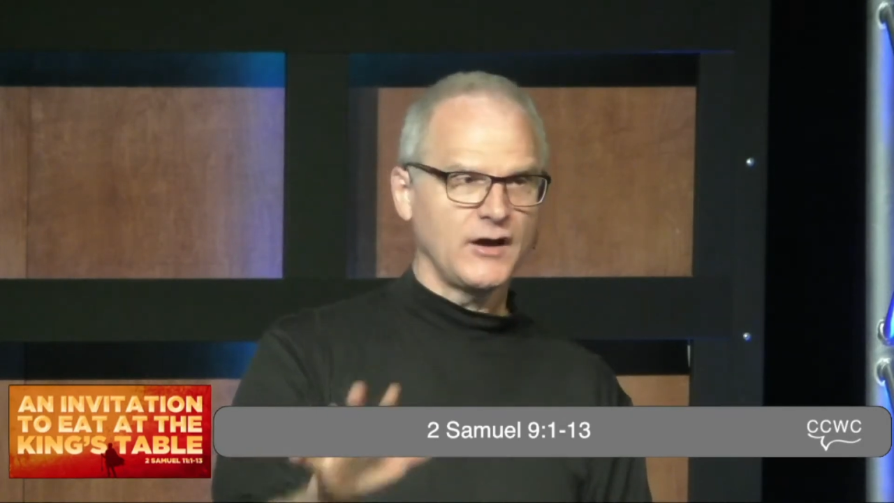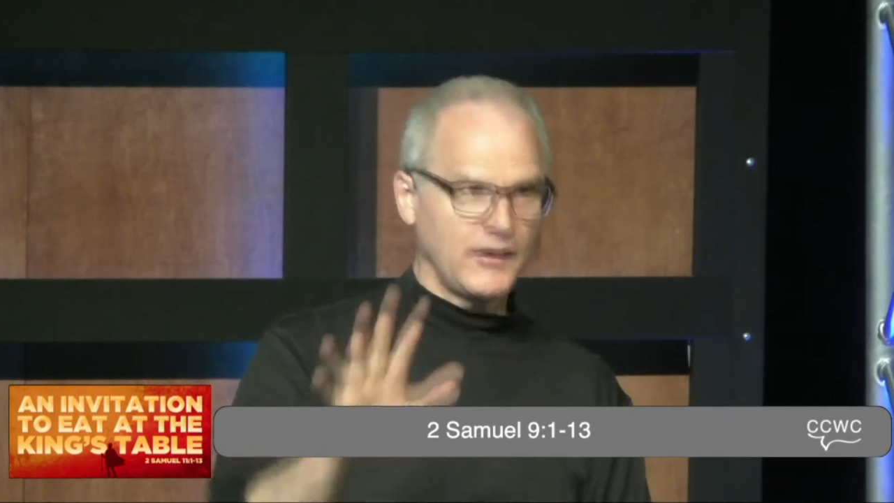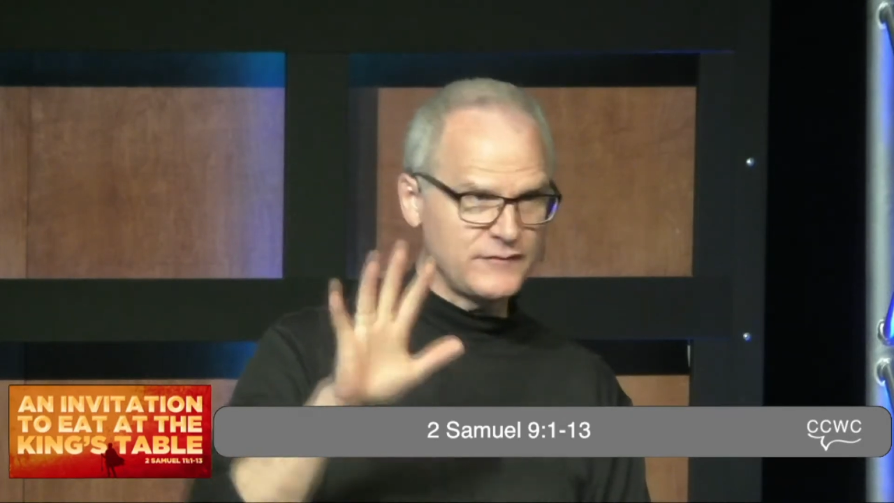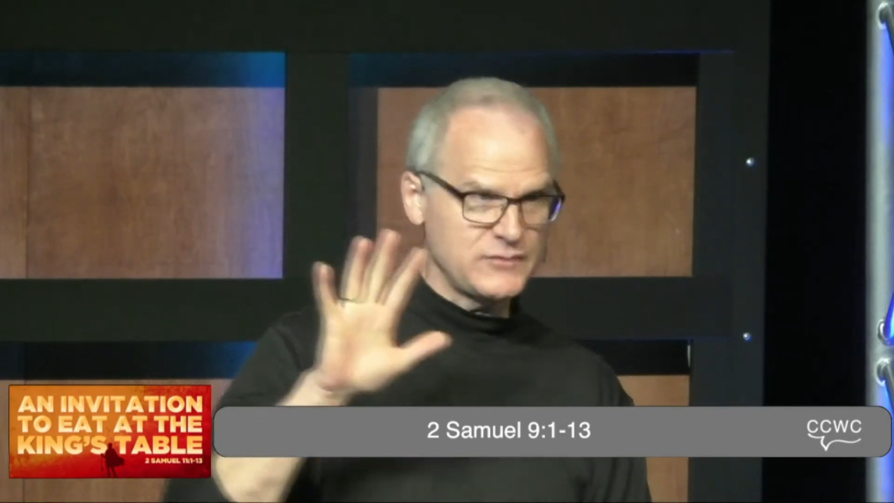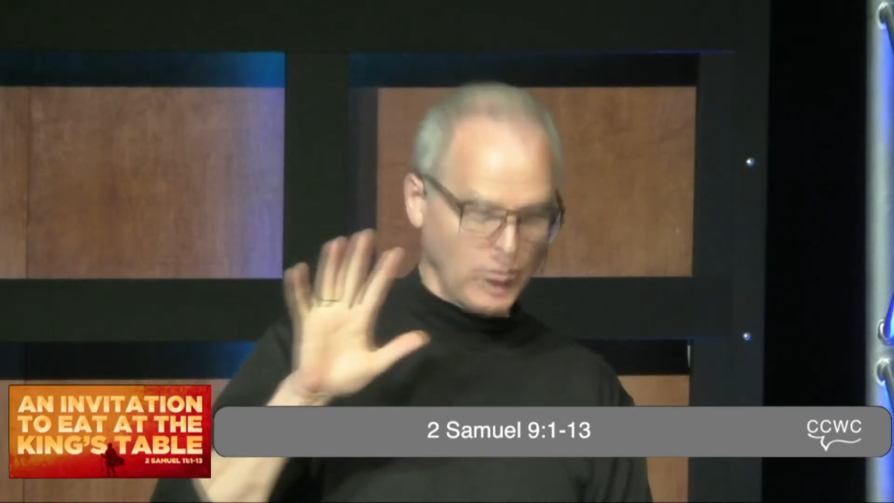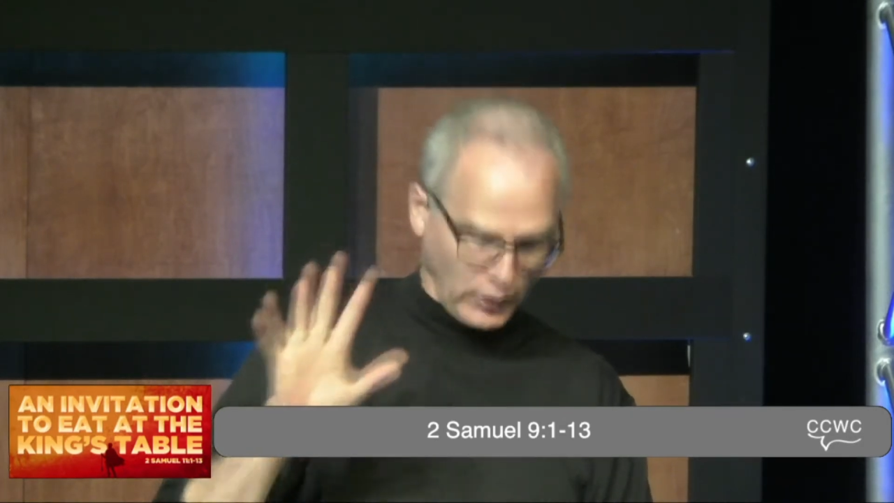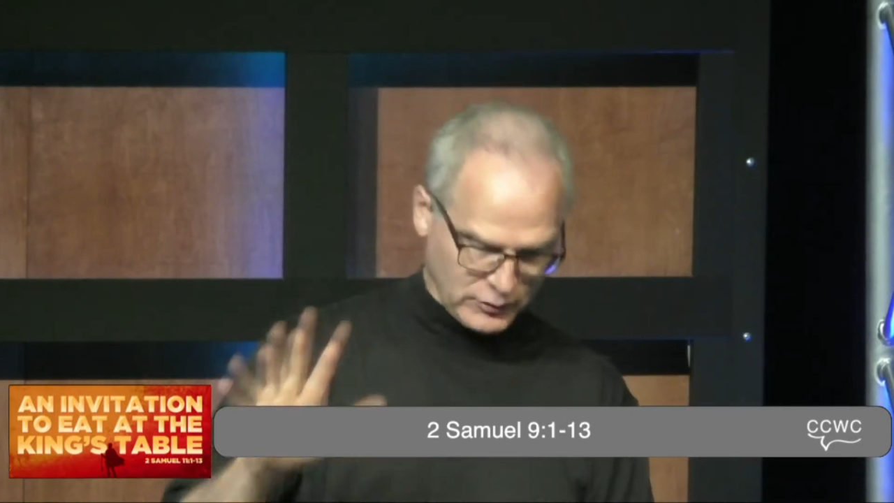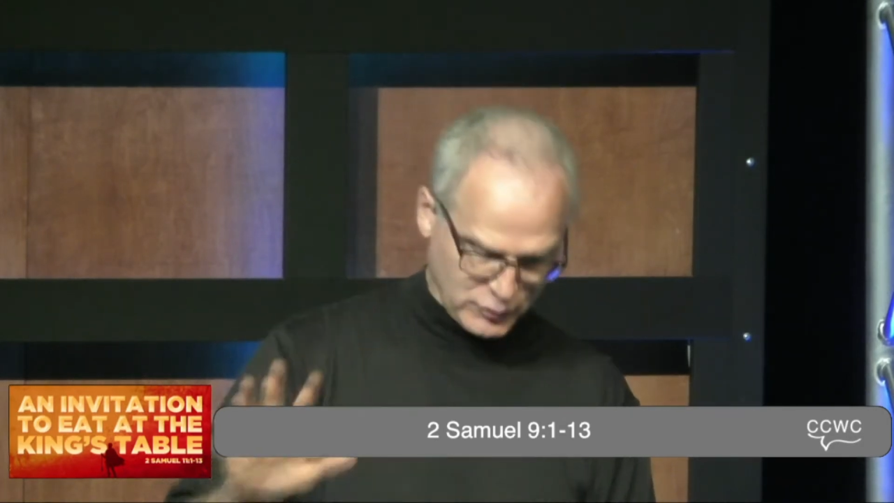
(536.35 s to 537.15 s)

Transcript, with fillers: of your